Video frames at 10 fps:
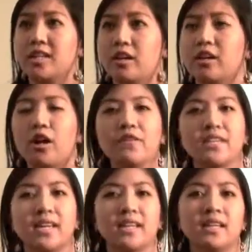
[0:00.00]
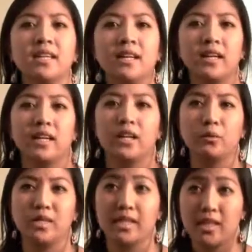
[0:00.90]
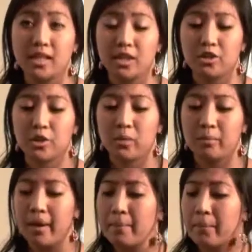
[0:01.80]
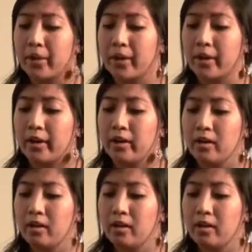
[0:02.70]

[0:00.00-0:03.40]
And, and all of a sudden, it was easier to remember